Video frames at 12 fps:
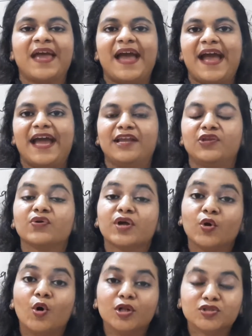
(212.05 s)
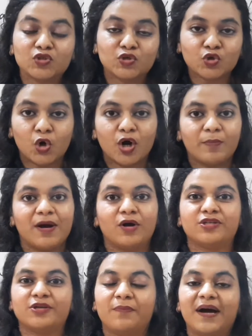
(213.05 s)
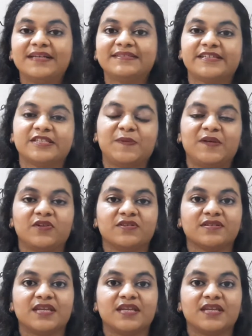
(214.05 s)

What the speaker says: And you can also talk about your past experience.